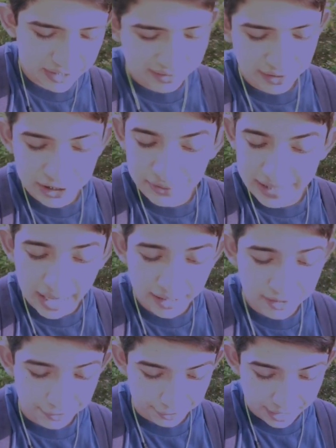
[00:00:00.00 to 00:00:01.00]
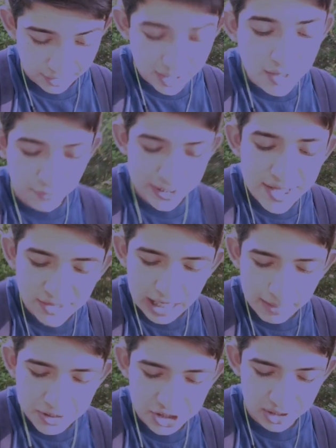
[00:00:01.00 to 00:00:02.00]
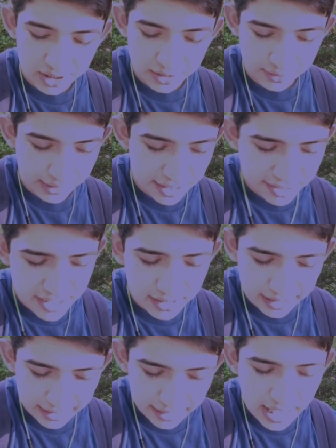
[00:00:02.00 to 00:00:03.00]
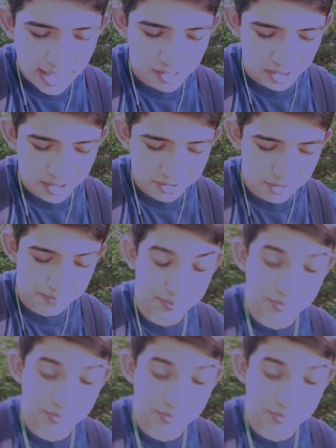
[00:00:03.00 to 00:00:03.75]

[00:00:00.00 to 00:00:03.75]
He united Greece, re-established the Corinthian League, and conquered the